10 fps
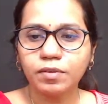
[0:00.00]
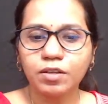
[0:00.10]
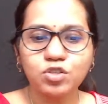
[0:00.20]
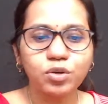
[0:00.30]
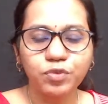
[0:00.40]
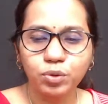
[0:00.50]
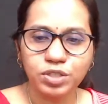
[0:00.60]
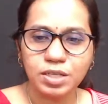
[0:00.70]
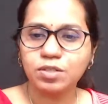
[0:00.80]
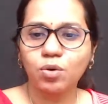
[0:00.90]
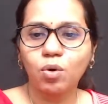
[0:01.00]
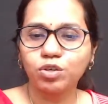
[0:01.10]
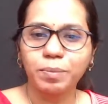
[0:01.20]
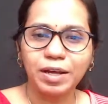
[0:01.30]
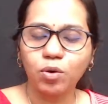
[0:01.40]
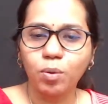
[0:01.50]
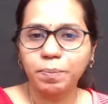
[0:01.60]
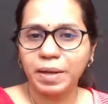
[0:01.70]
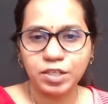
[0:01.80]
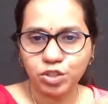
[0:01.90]
so if you just go to my home
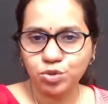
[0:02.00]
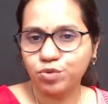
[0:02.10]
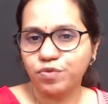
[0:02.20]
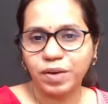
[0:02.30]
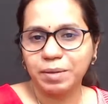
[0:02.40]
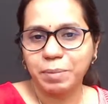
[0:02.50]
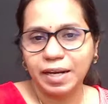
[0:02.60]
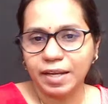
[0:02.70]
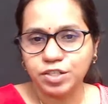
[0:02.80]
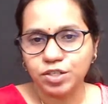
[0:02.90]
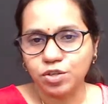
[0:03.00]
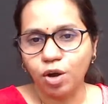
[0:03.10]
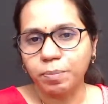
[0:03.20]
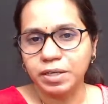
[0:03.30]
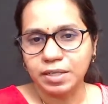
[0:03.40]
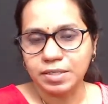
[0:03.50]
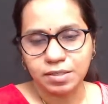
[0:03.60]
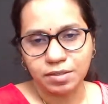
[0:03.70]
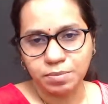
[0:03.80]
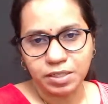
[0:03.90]
page, you should find my lectures on operating
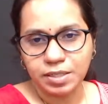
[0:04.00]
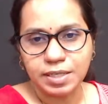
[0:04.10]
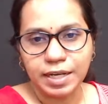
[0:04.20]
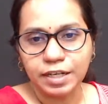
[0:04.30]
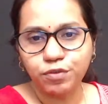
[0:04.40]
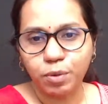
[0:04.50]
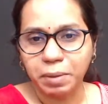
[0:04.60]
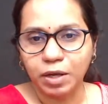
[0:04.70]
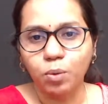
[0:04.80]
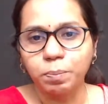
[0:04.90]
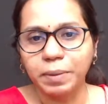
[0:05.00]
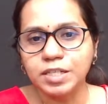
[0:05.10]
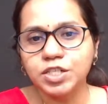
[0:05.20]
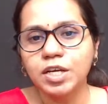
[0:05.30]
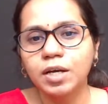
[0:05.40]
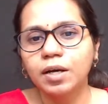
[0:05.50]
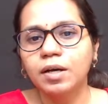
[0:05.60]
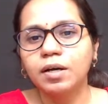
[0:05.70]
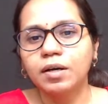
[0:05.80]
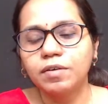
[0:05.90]
systems. It is linked from my home page,
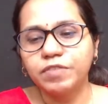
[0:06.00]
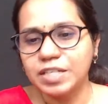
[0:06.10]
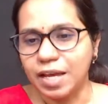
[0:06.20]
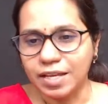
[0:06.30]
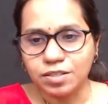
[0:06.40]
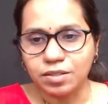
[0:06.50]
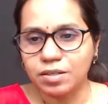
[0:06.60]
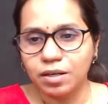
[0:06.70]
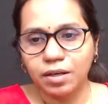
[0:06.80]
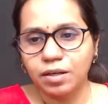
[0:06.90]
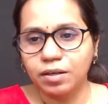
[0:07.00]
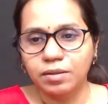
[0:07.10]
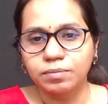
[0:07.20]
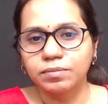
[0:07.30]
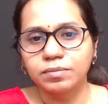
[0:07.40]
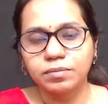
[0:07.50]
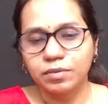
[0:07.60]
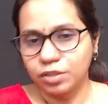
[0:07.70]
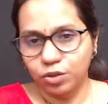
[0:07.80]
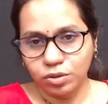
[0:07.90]
which has
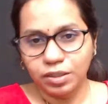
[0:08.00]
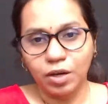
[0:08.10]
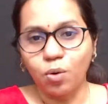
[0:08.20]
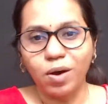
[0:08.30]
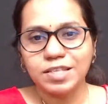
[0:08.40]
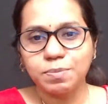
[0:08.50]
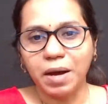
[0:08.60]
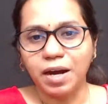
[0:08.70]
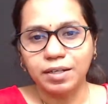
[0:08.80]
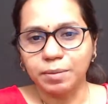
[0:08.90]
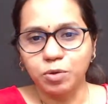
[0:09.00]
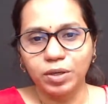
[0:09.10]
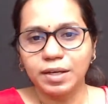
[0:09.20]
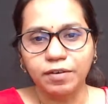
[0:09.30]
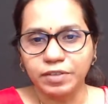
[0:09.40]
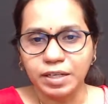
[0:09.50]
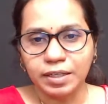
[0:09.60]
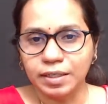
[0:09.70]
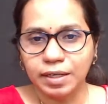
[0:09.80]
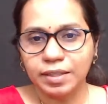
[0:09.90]
the OS part. I'm only covering it
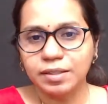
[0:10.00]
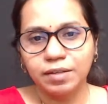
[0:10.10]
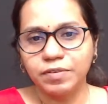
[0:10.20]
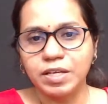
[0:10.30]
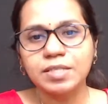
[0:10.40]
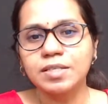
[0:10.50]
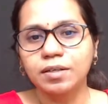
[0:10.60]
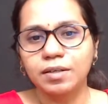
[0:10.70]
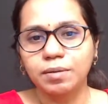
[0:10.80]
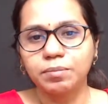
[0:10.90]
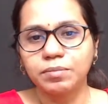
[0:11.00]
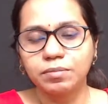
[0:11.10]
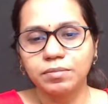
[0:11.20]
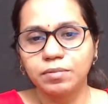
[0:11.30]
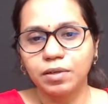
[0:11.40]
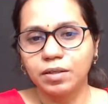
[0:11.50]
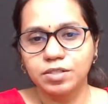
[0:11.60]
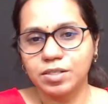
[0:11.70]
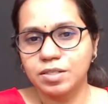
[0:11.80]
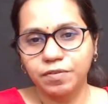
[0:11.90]
in like 3 weeks here. I'm
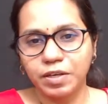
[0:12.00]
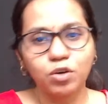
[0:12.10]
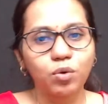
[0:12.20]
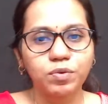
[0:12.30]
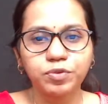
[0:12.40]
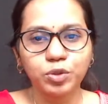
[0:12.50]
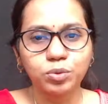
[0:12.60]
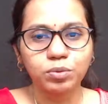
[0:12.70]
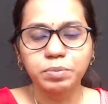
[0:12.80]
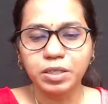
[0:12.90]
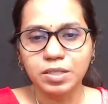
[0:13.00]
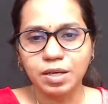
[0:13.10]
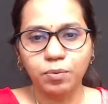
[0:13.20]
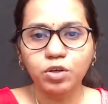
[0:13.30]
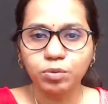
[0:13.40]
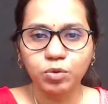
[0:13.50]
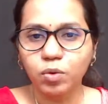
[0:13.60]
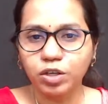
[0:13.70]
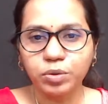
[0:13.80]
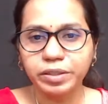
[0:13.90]
just giving an overview because I want to move
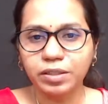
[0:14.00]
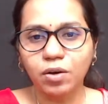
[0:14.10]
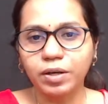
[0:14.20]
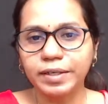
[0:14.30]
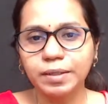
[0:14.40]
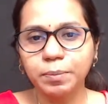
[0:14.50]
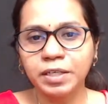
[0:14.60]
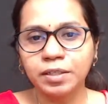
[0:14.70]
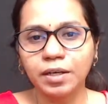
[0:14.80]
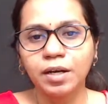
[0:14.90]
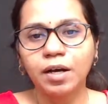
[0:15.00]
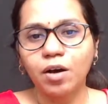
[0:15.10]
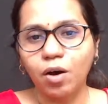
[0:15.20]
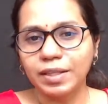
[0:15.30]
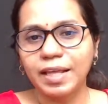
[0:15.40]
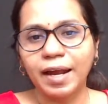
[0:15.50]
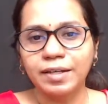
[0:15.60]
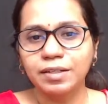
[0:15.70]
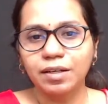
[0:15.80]
on to other content, but on that